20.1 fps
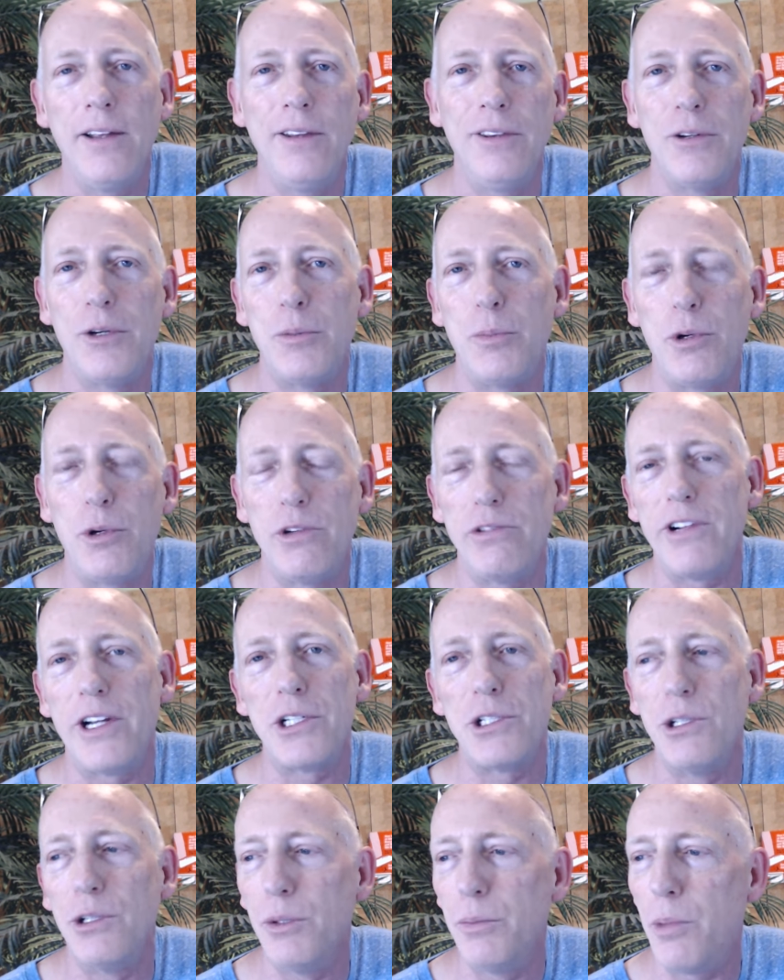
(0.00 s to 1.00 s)
They're
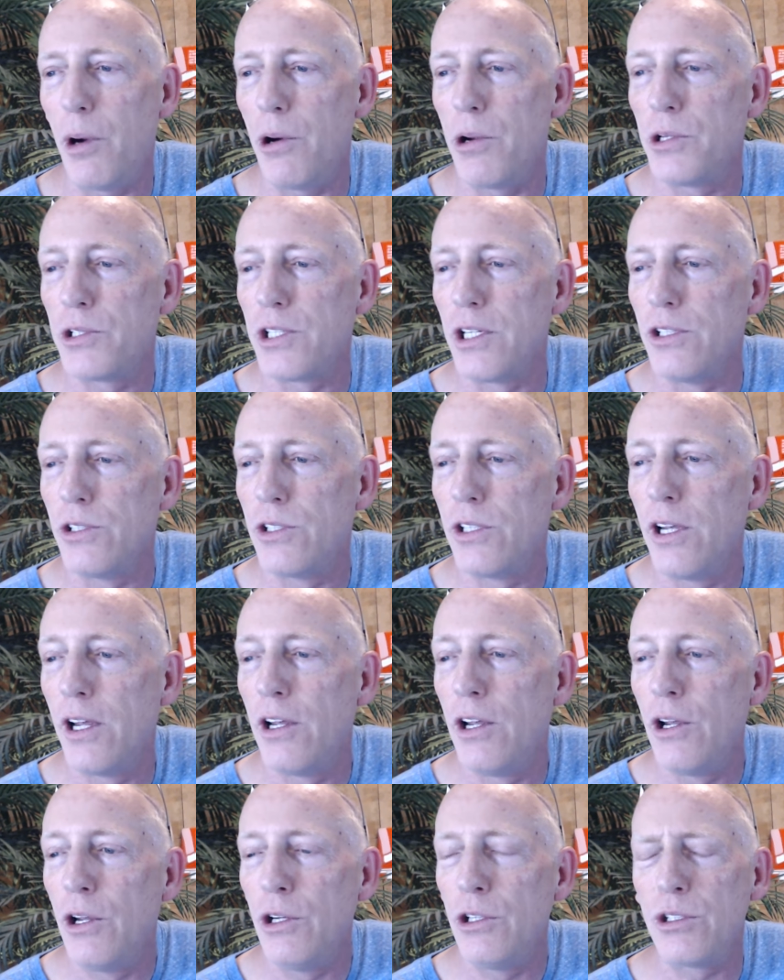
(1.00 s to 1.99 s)
professional partisans.
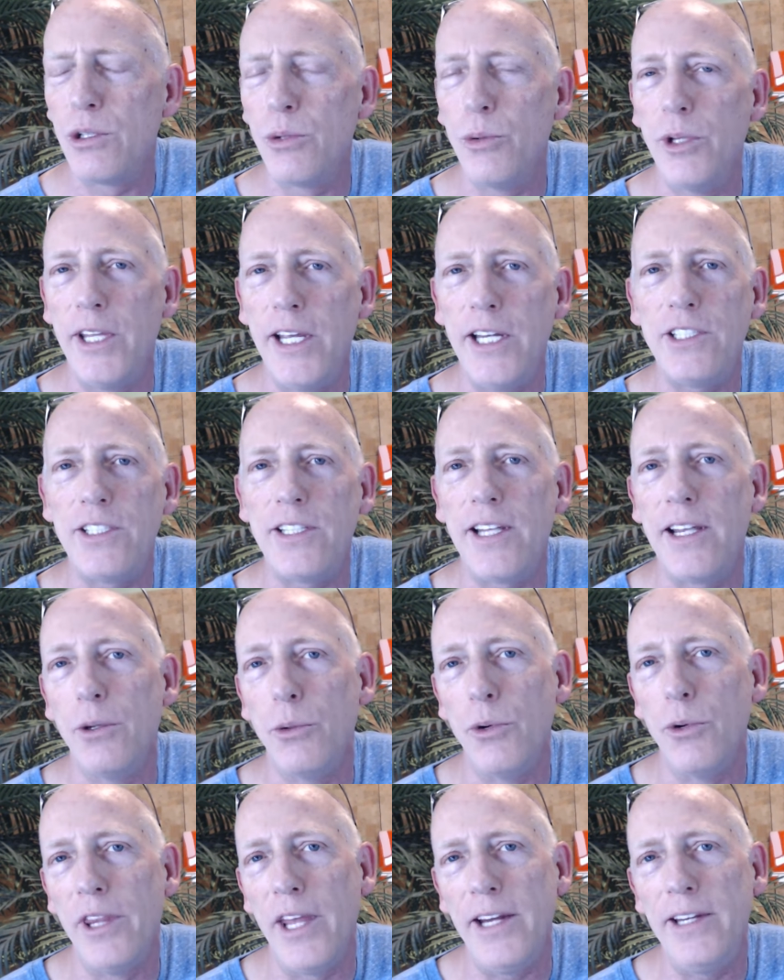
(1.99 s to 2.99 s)
So
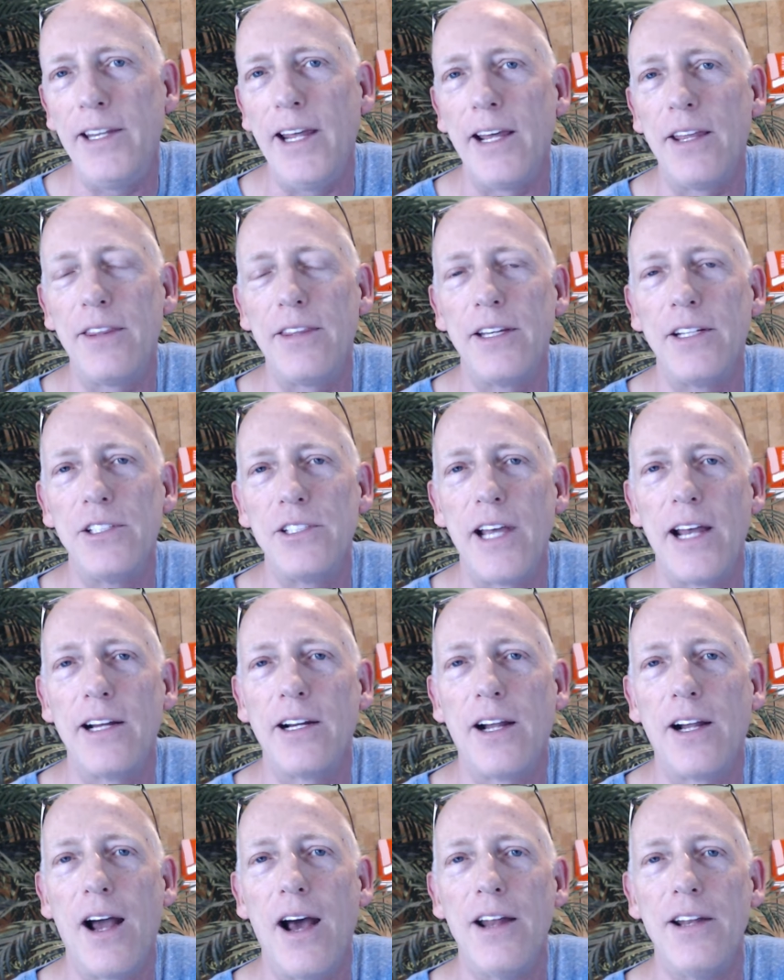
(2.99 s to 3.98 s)
when they take things out
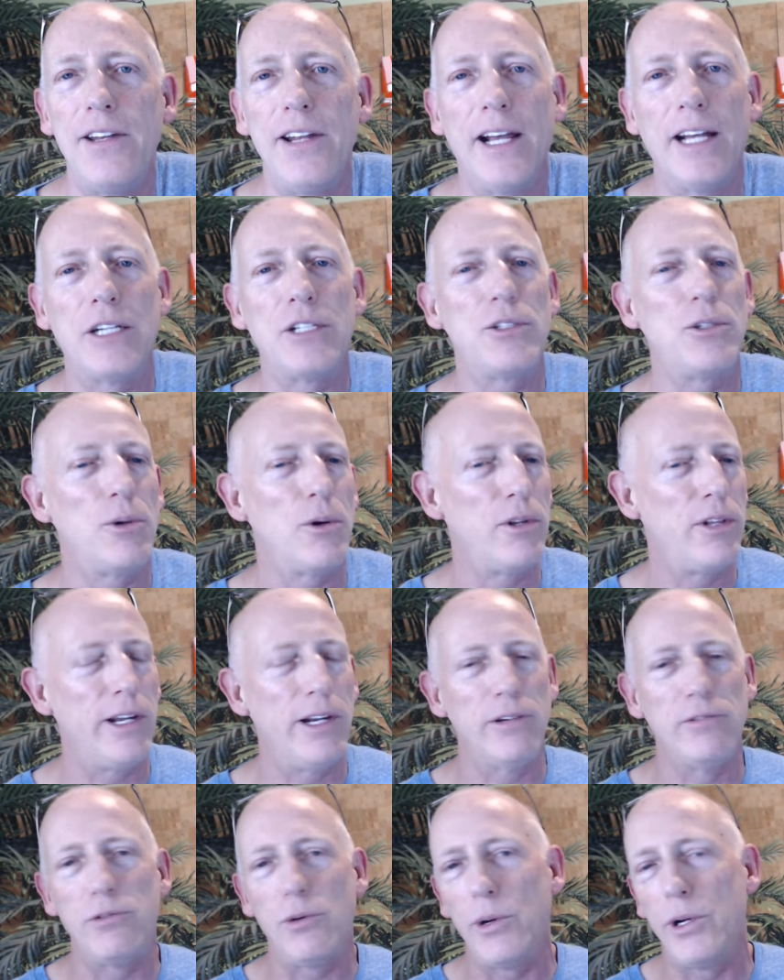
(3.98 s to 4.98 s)
of context, or they
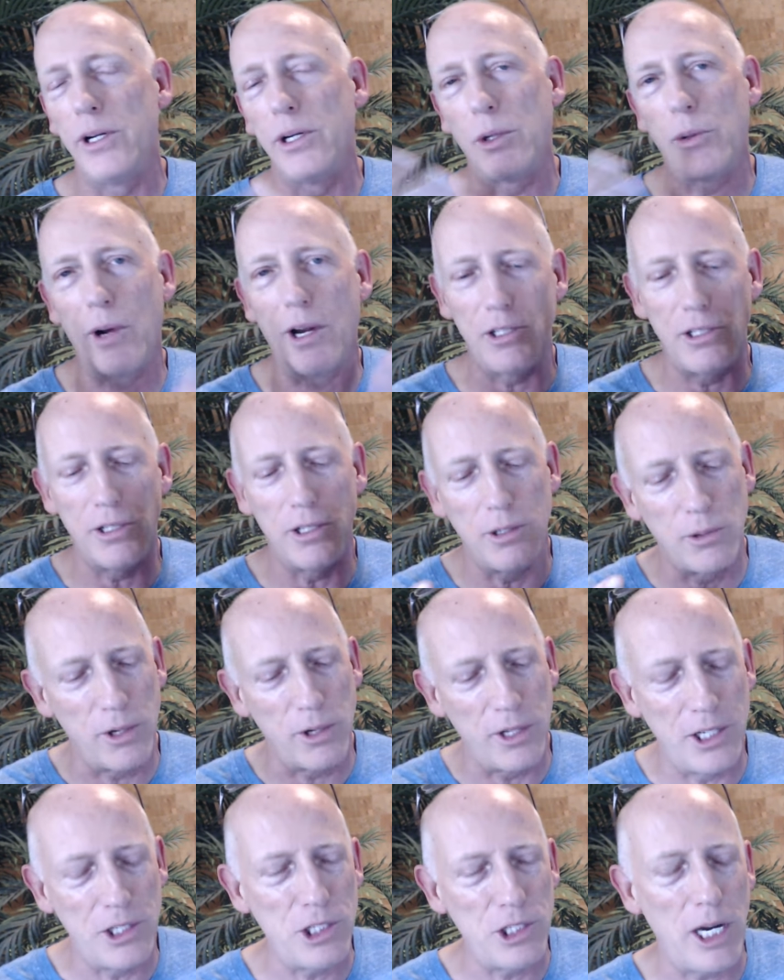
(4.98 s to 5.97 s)
avoid a question, or
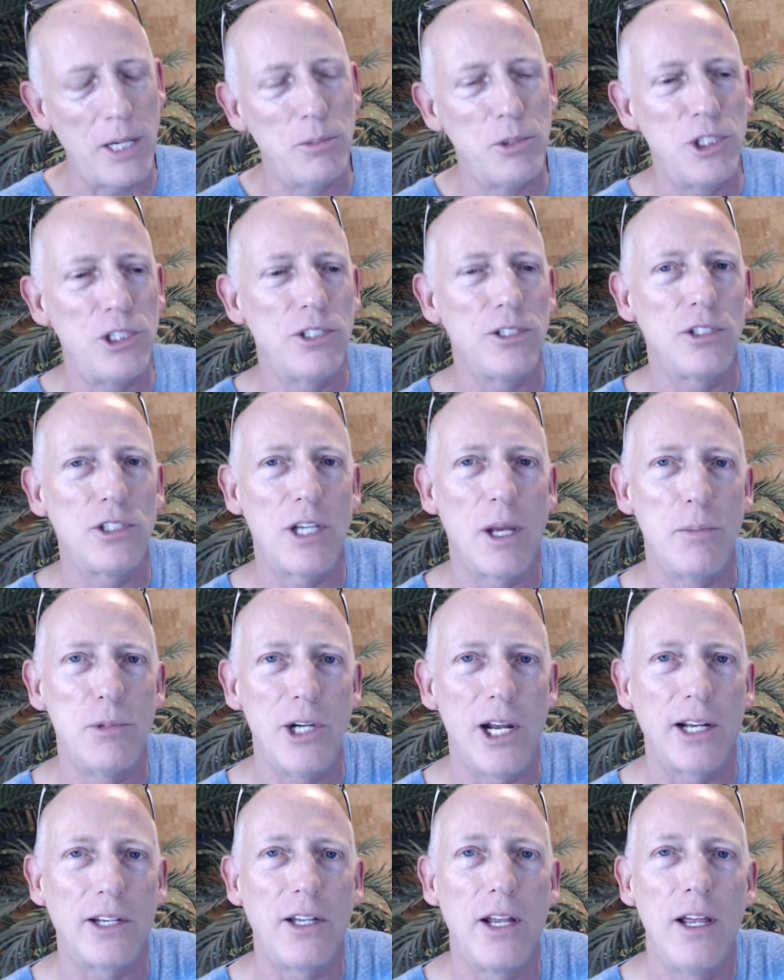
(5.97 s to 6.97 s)
they change the
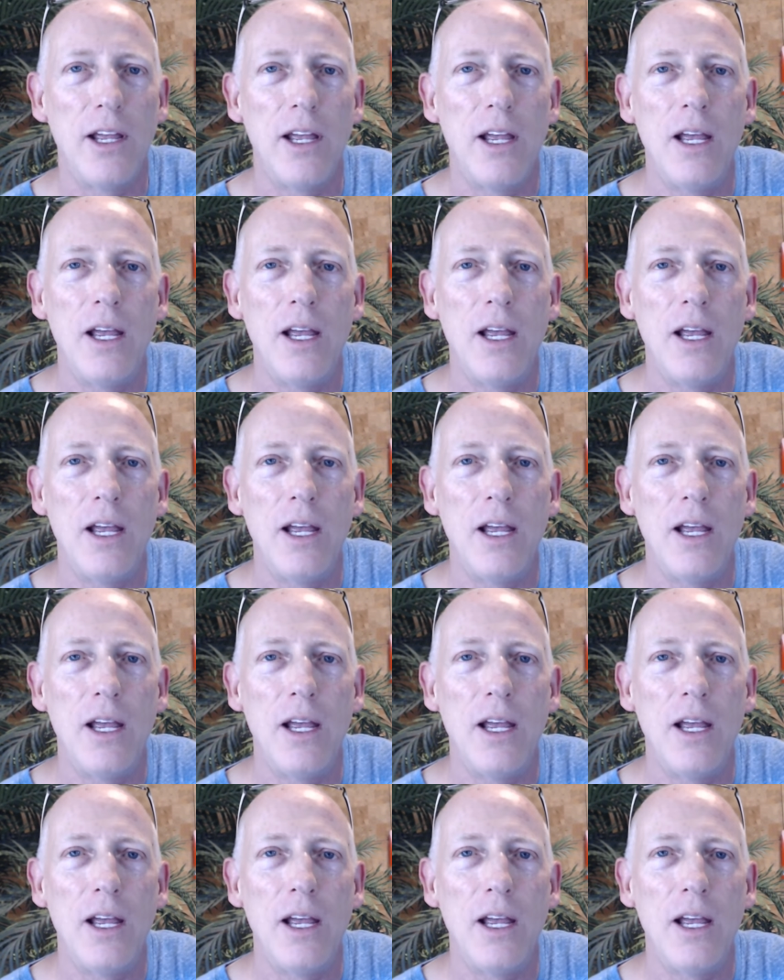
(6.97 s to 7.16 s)
subject,